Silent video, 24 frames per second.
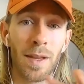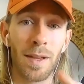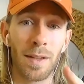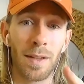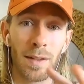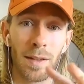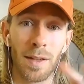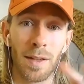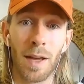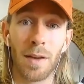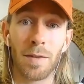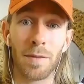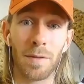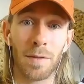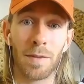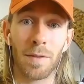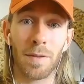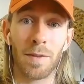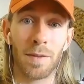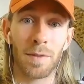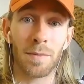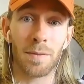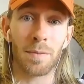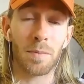love
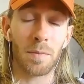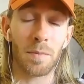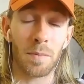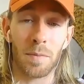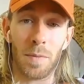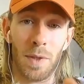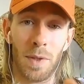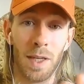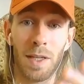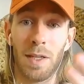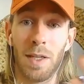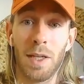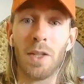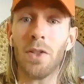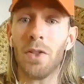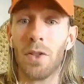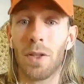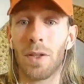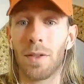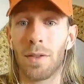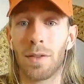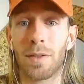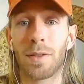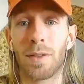
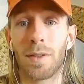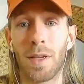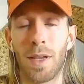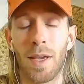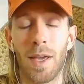conditions.